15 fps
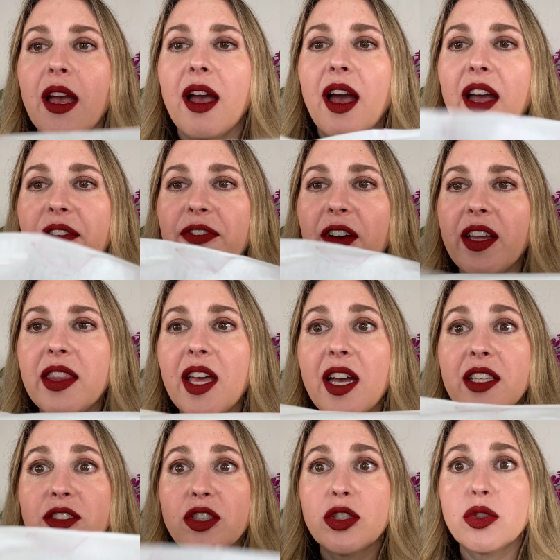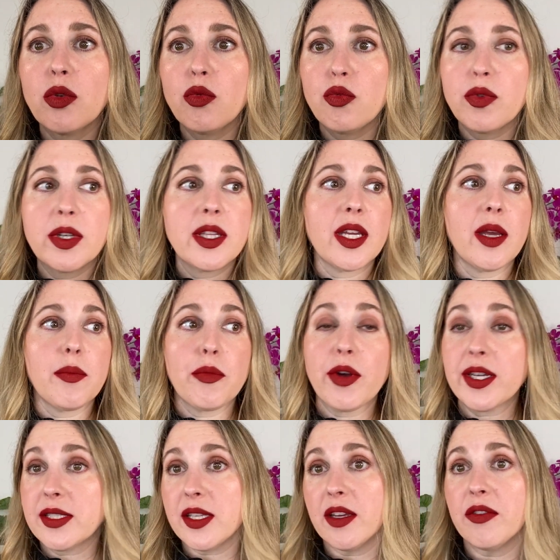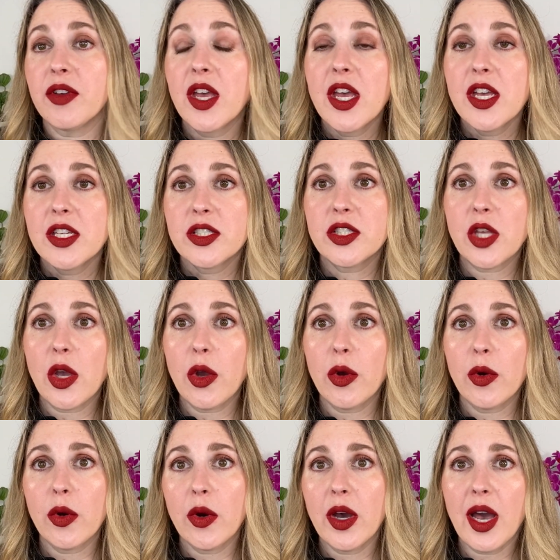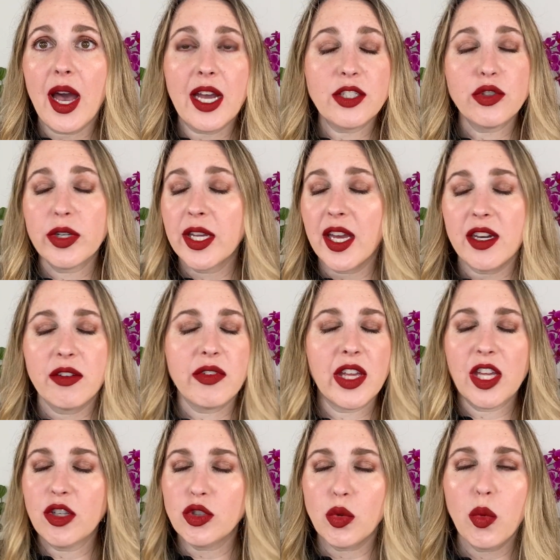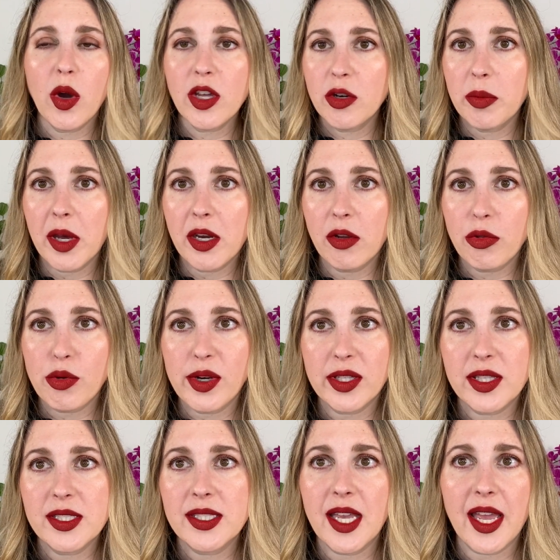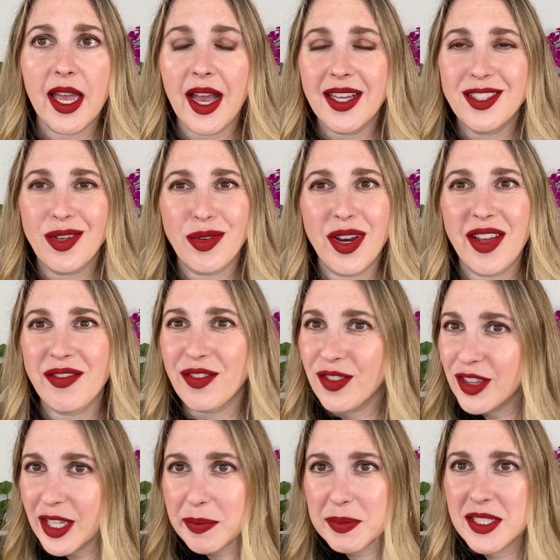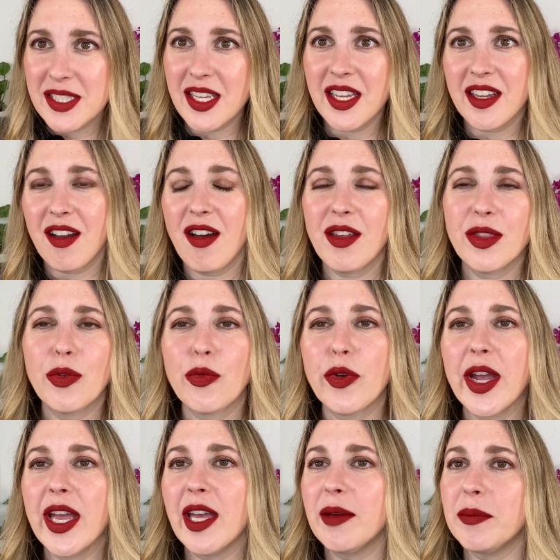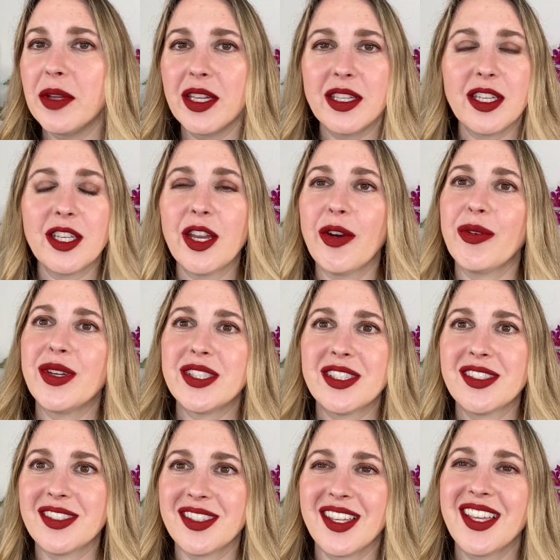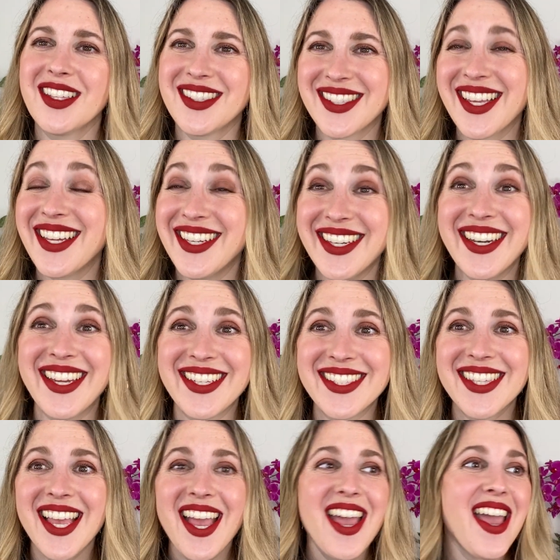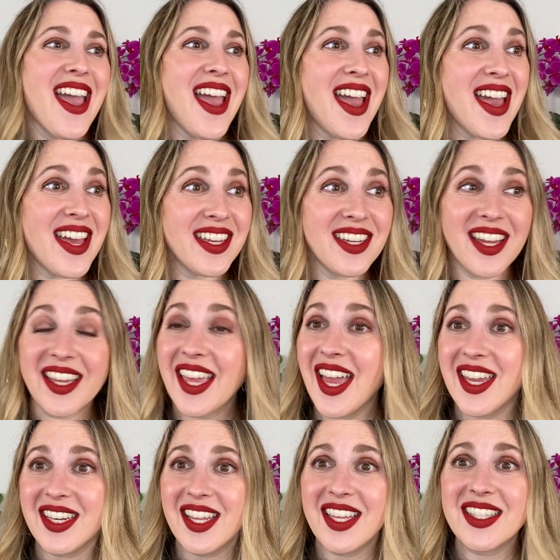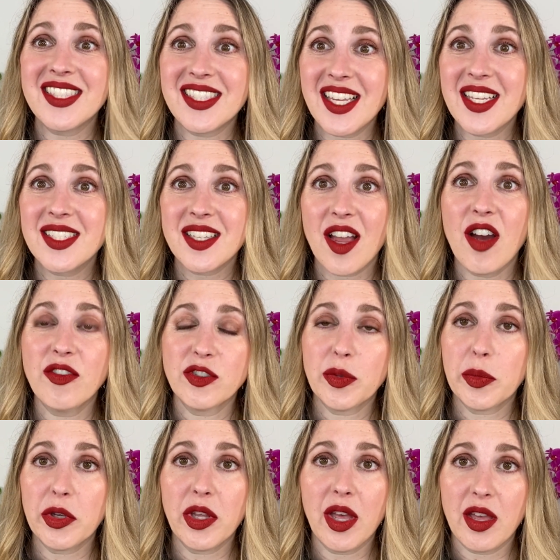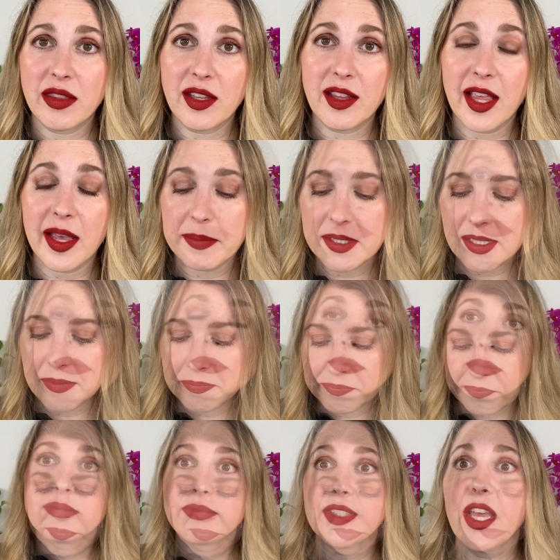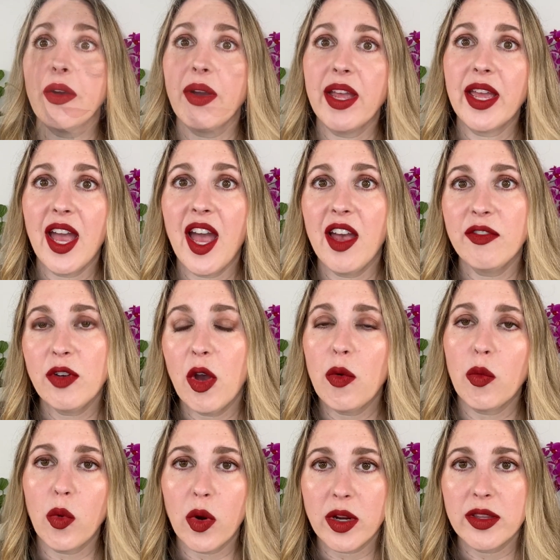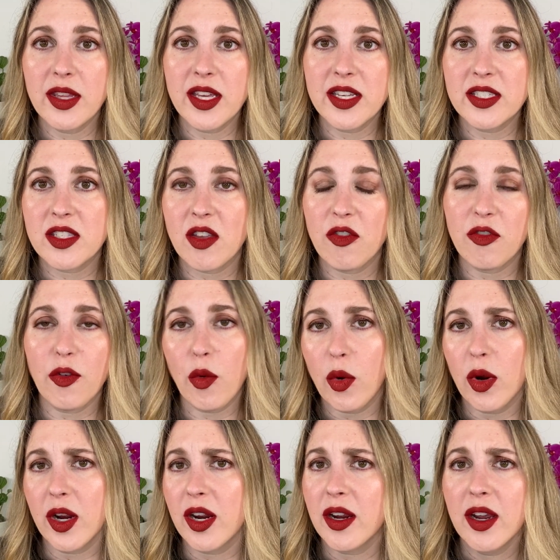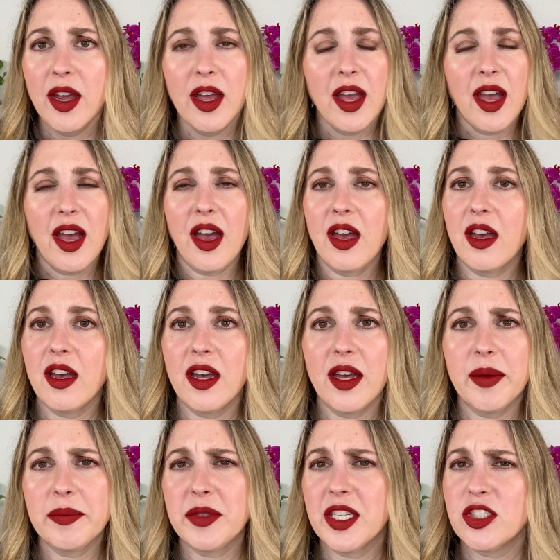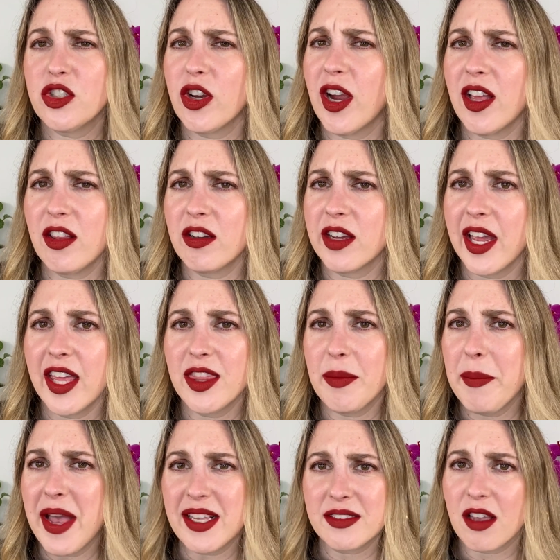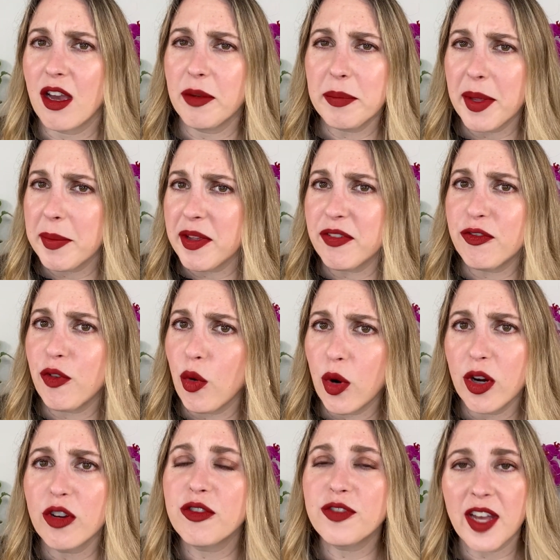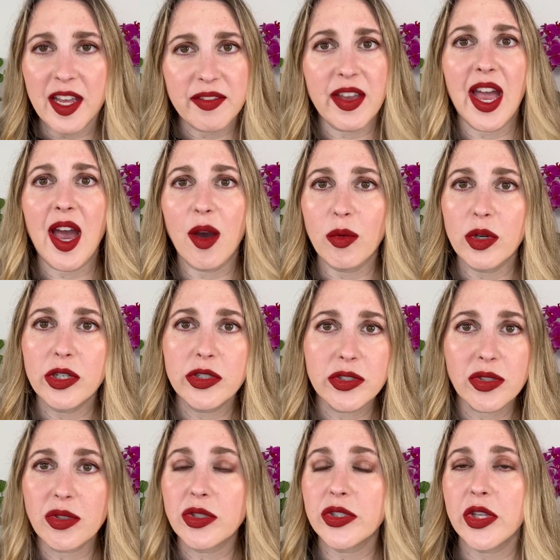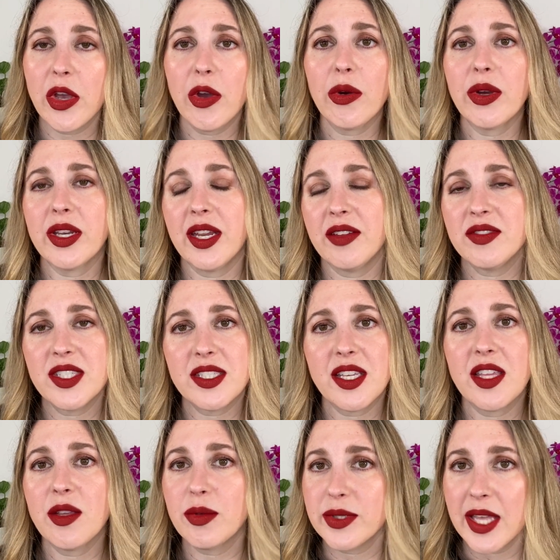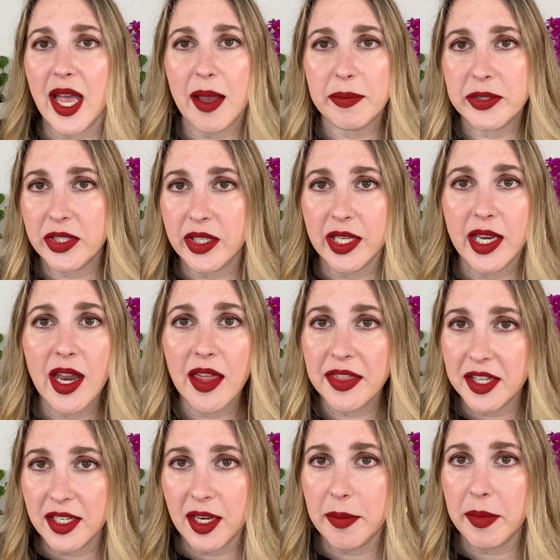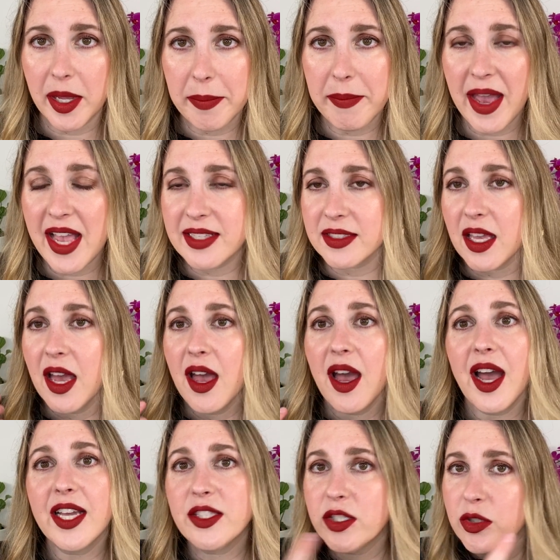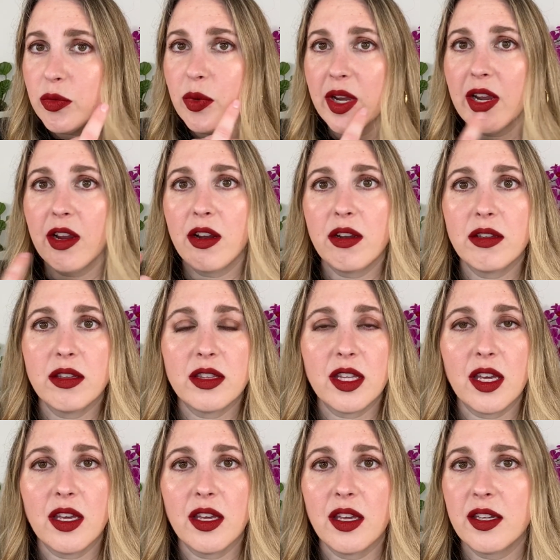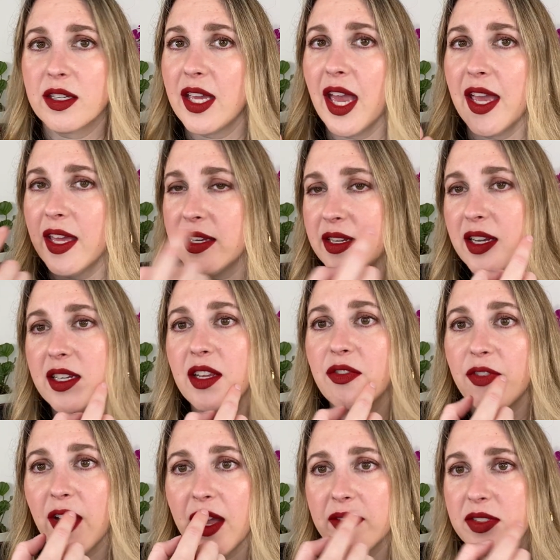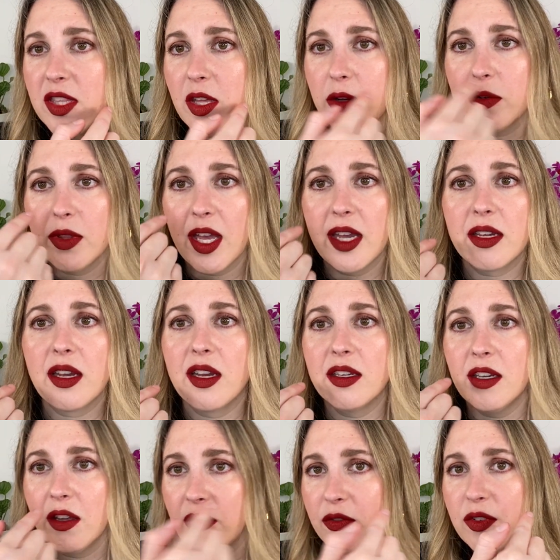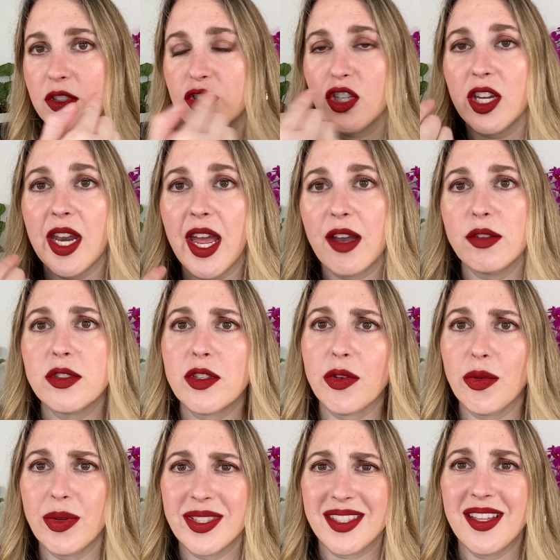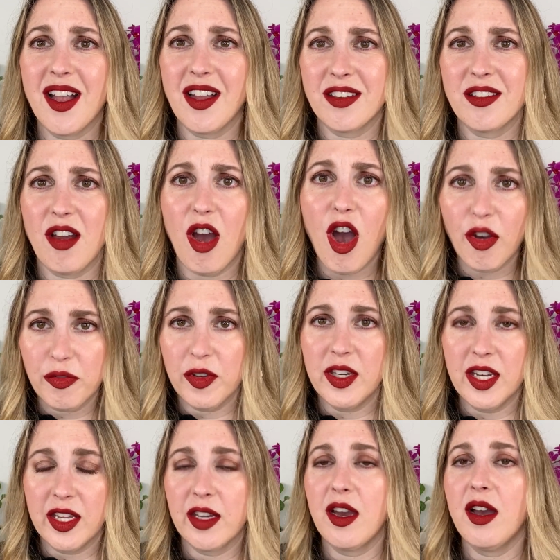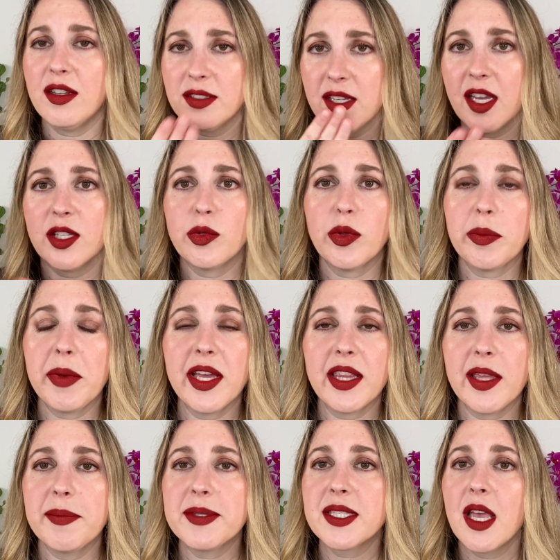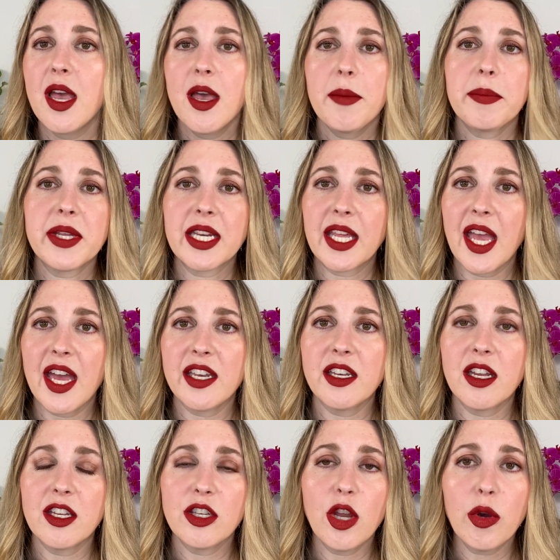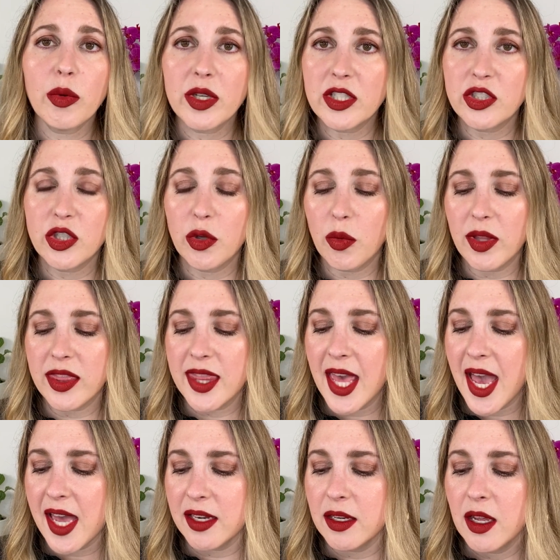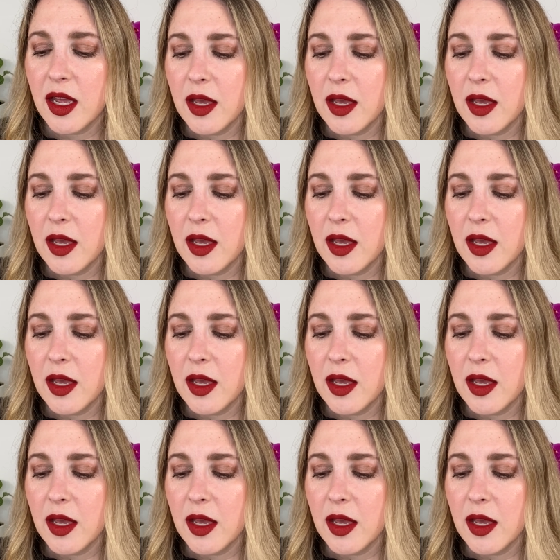I find that just really impressive. So I drink out of a huge water bottle throughout the day. I don't have lipstick on the rim. You know, it's it's kind of nice. And again, it stays comfortable on the lips. Now, I have worn this for, uh, I'm not sure how long I had the mask on, maybe four or five hours or so. And I have to say there was absolutely nothing in my mask. I do wear the K N ninety-fives though, that kind of jut out, so it's not often in contact with my lips. But again, no issue with that.